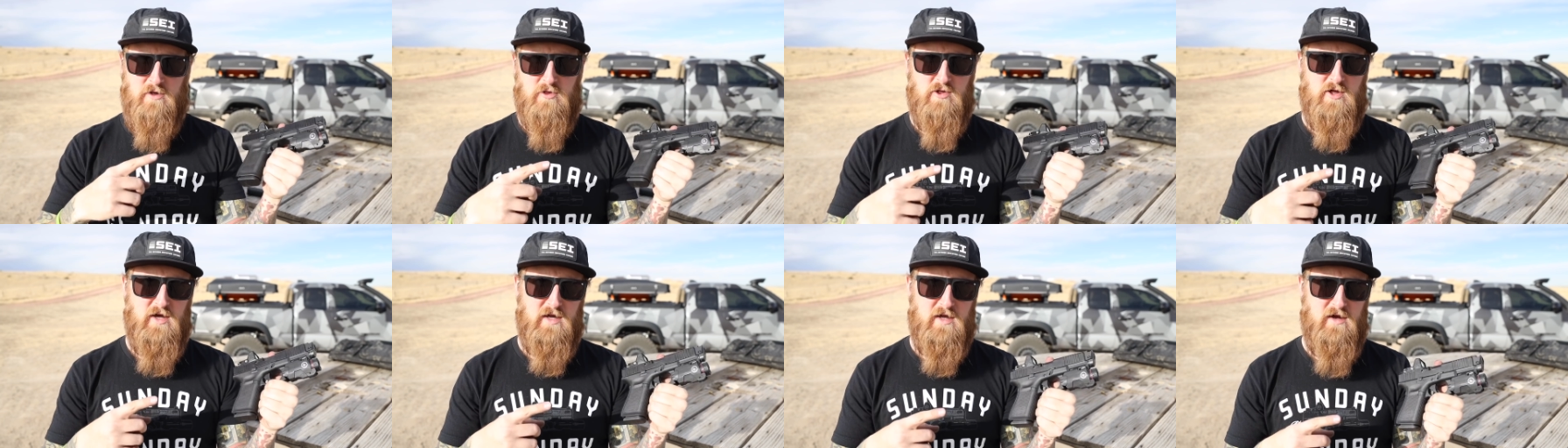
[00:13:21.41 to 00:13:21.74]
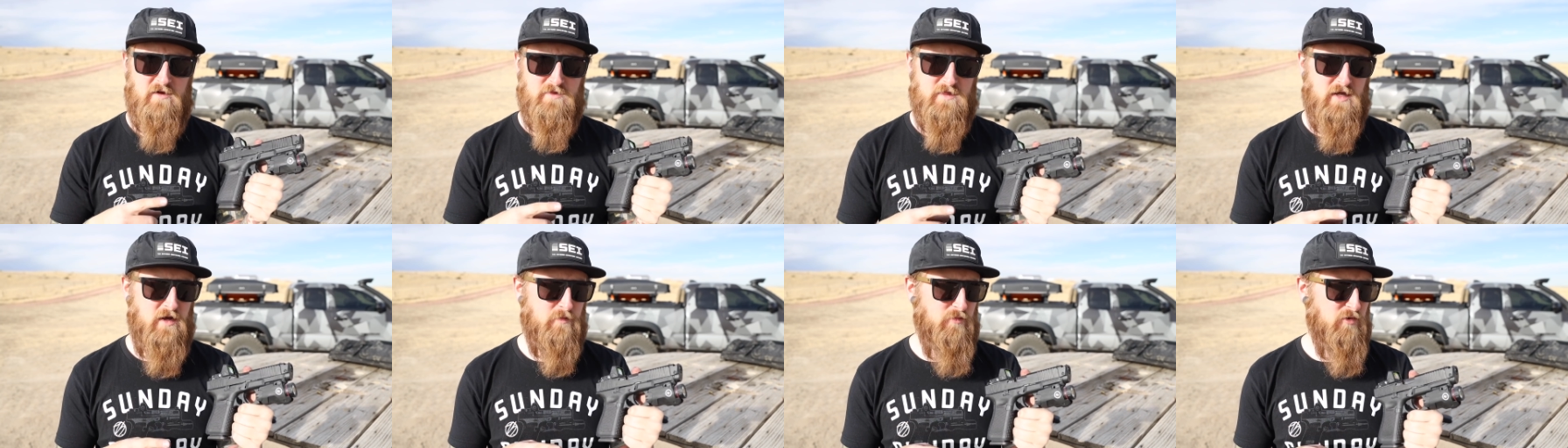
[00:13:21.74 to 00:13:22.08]
Check
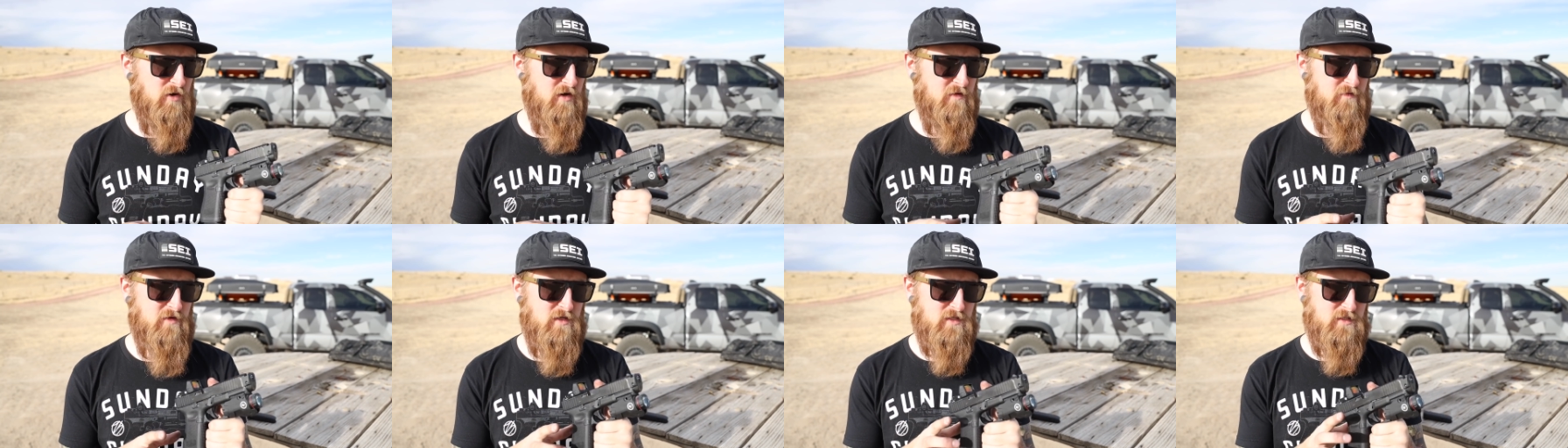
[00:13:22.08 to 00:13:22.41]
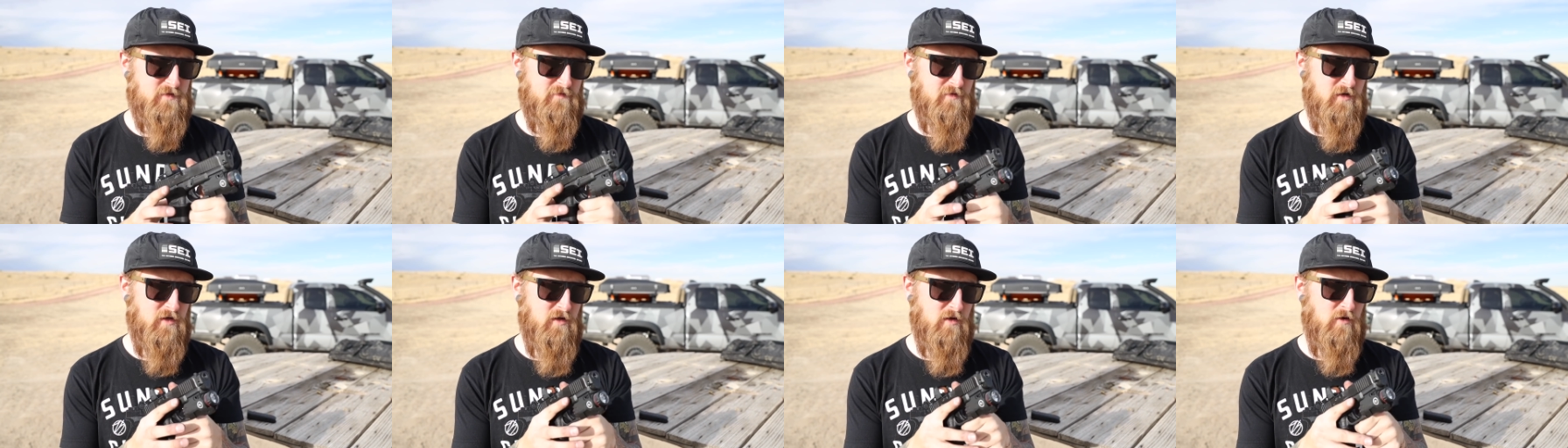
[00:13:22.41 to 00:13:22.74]
out that previous
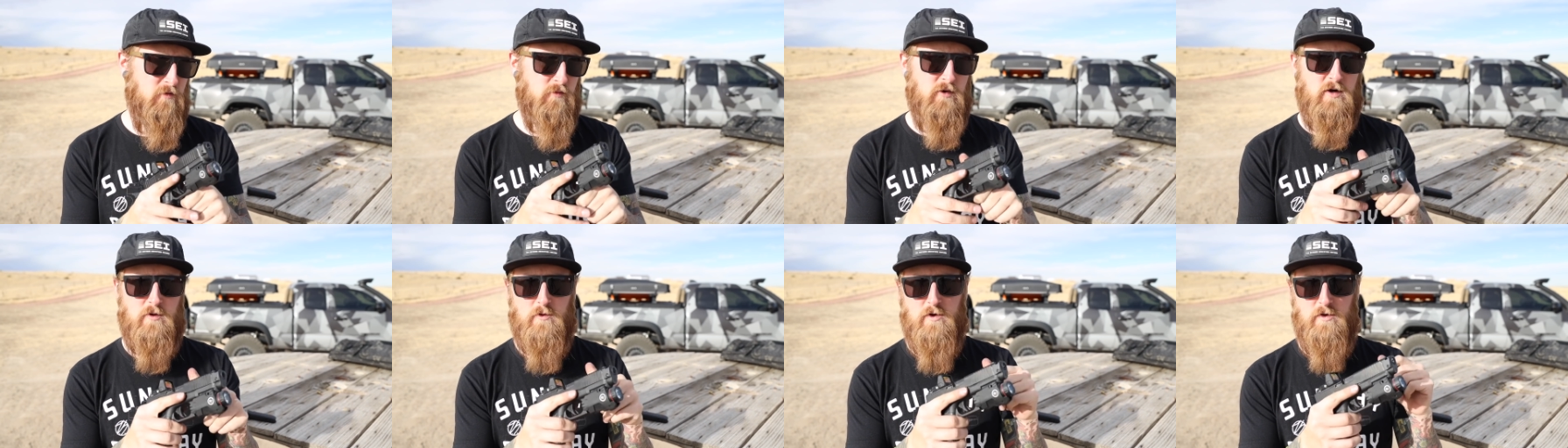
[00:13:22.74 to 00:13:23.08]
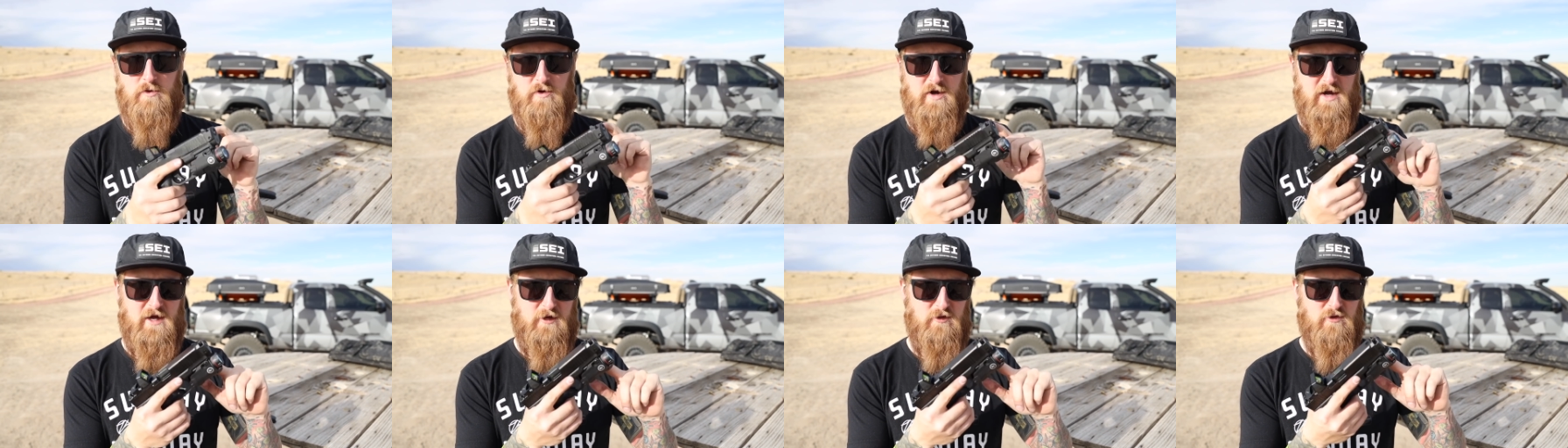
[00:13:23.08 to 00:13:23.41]
video where we
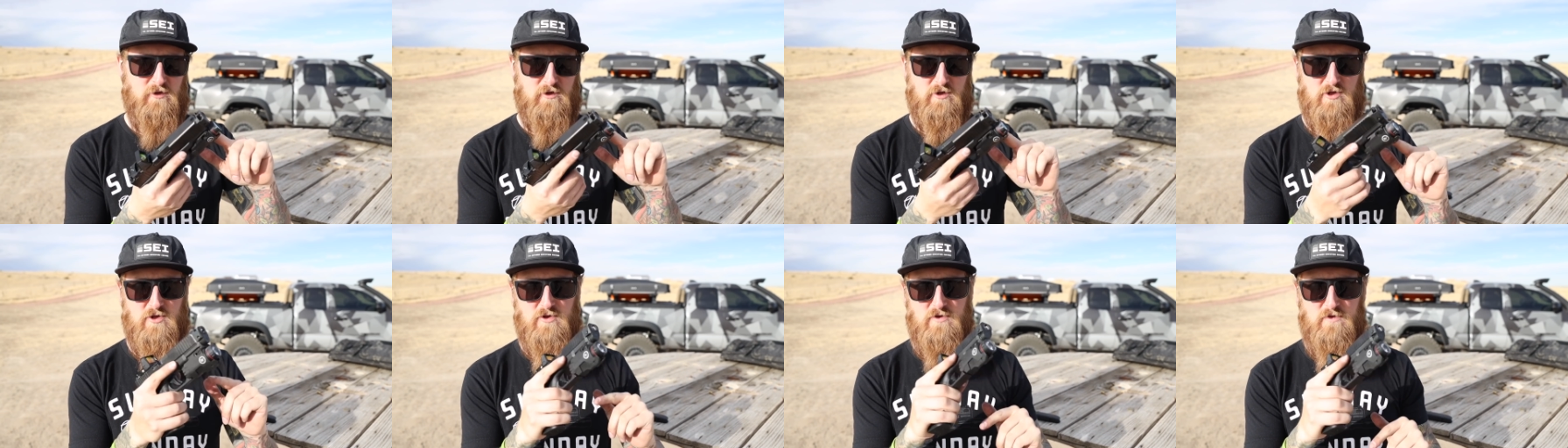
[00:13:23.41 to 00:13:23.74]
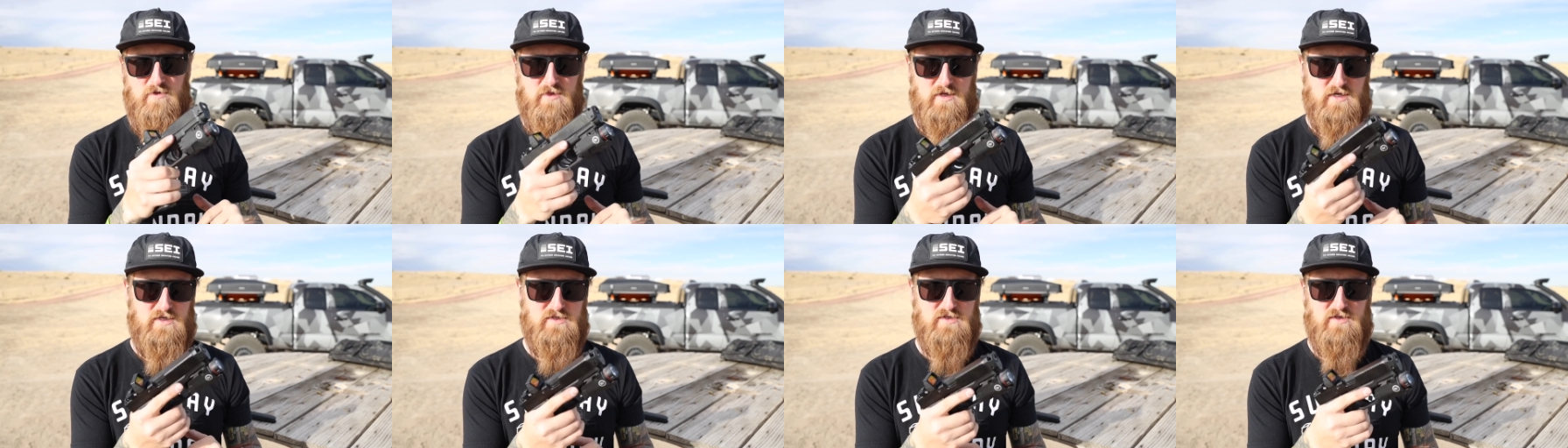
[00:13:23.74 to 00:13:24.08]
were actually
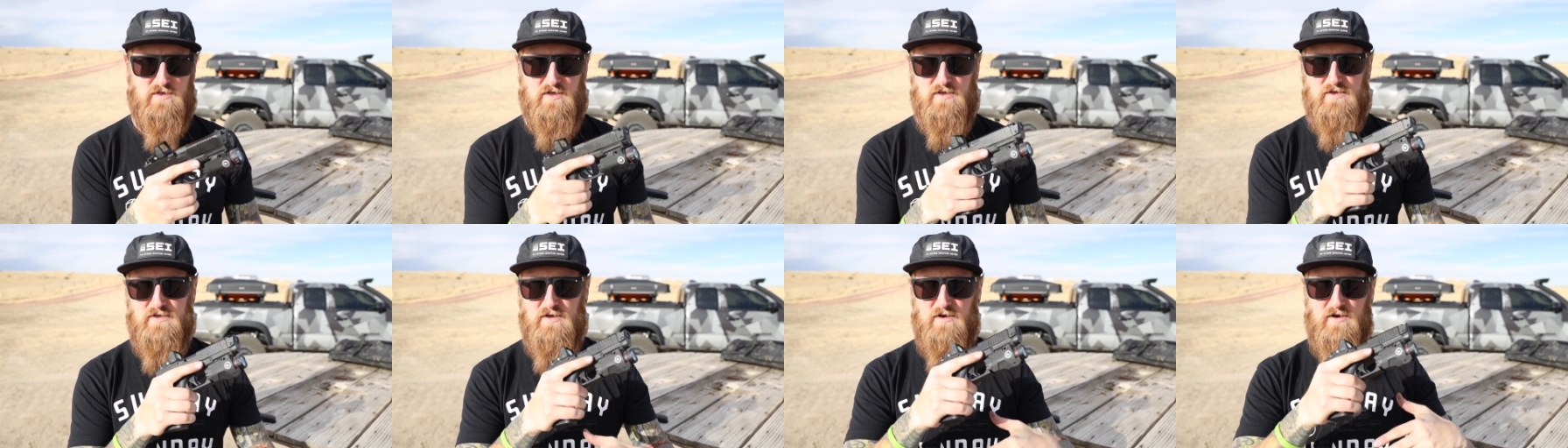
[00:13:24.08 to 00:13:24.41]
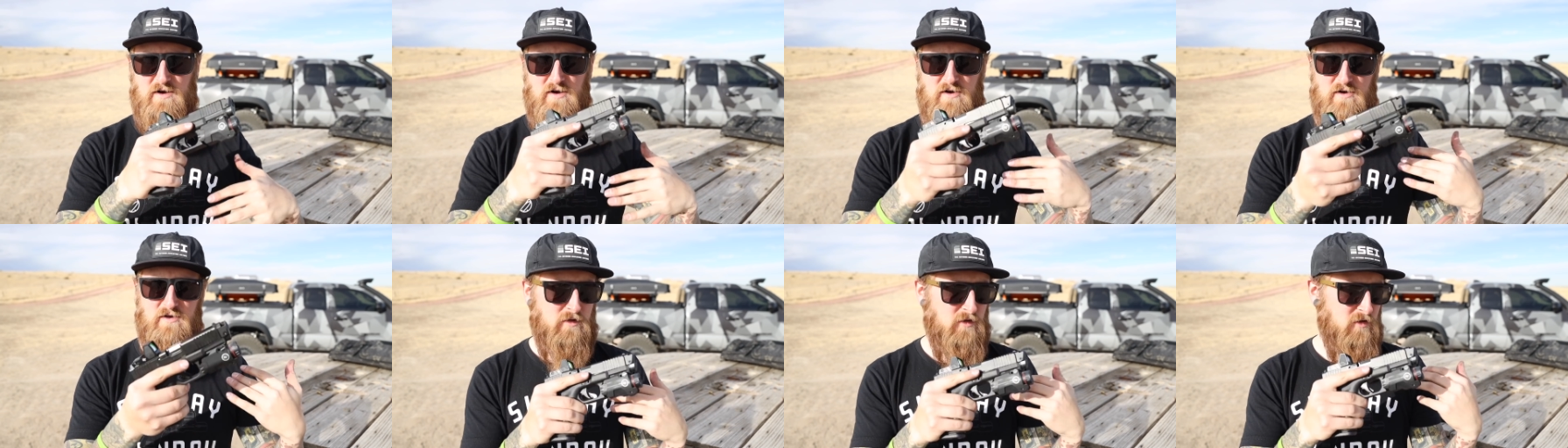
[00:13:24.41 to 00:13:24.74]
shooting these in the dark,